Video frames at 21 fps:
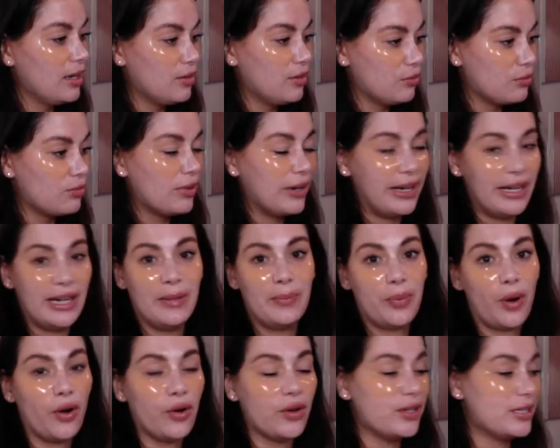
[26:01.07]
really
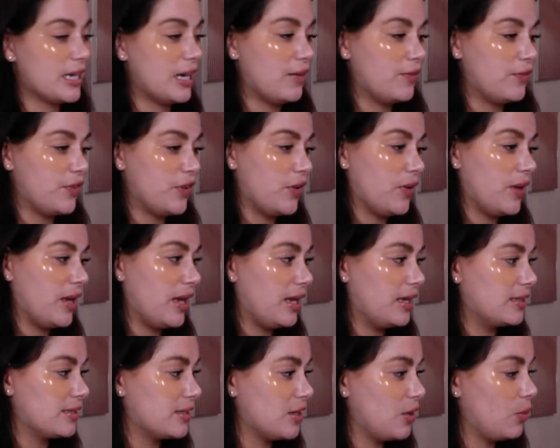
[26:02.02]
broken down for you
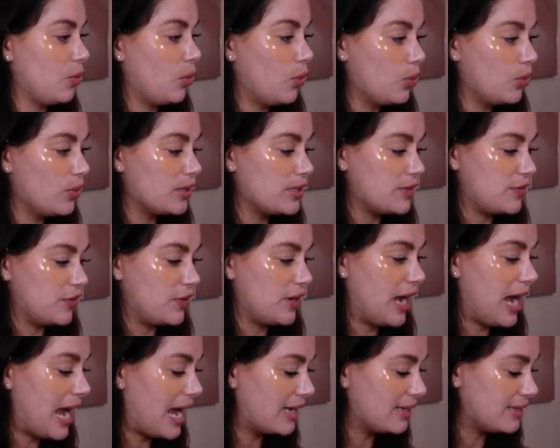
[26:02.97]
here. So all the different
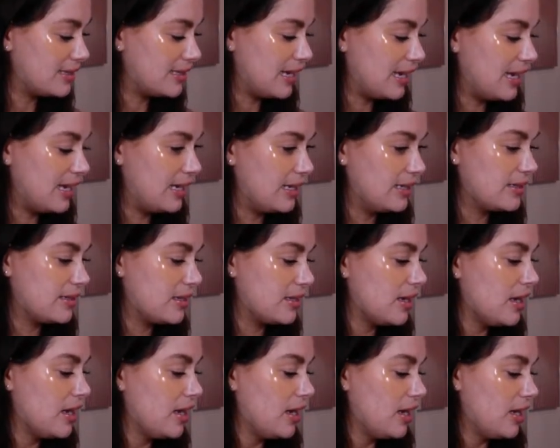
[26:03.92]
acids,
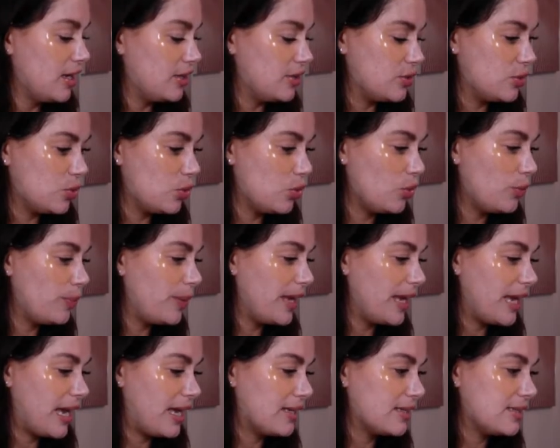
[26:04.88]

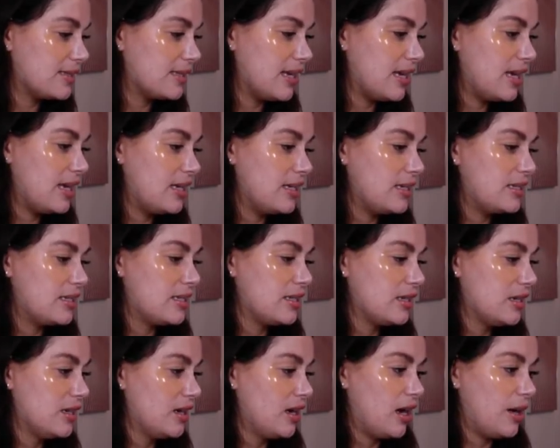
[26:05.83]
ascorbic acid,
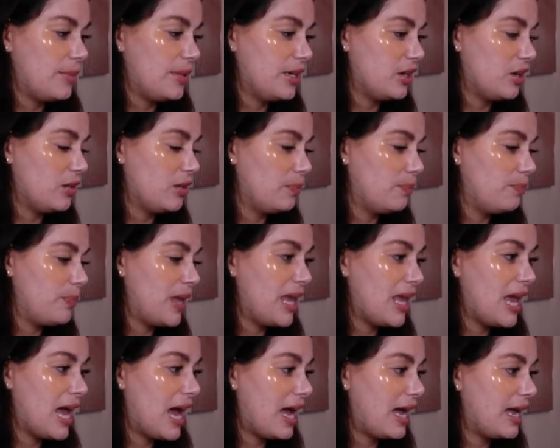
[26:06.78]
I mean,
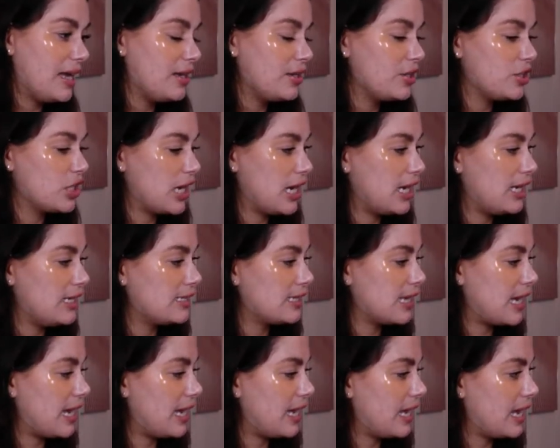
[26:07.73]
BHAs,
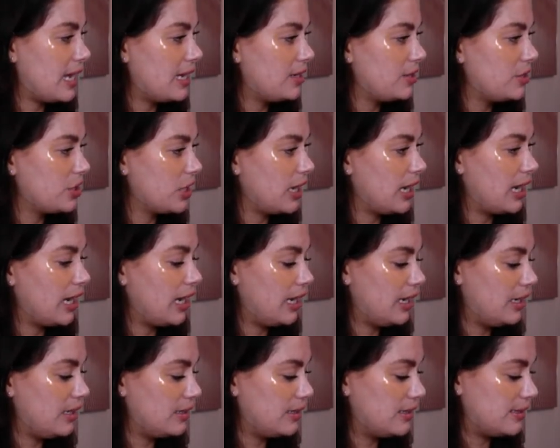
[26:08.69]

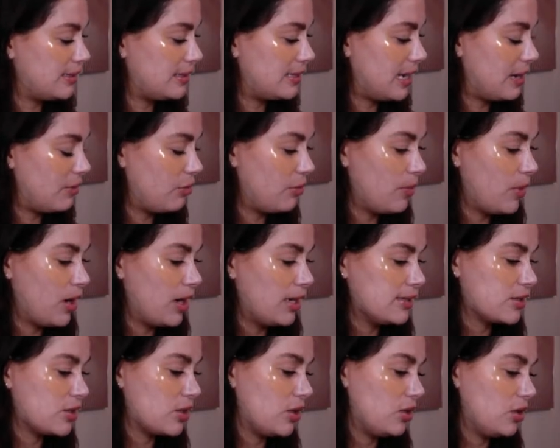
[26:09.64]
AHAs,
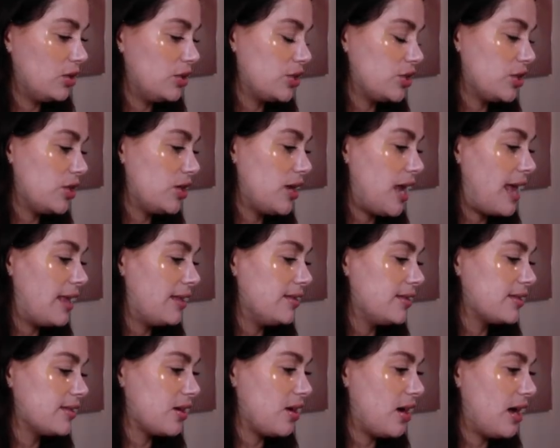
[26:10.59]
ceramides, collagen,
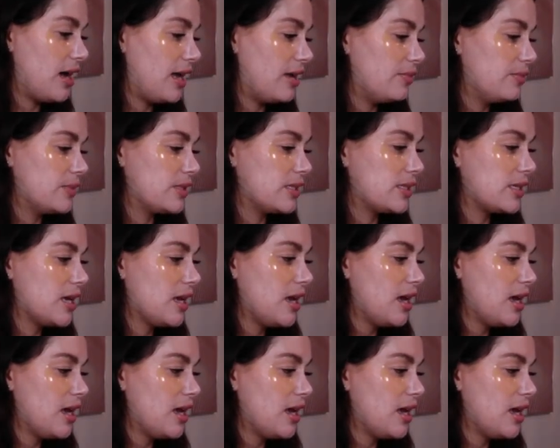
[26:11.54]
enzymes.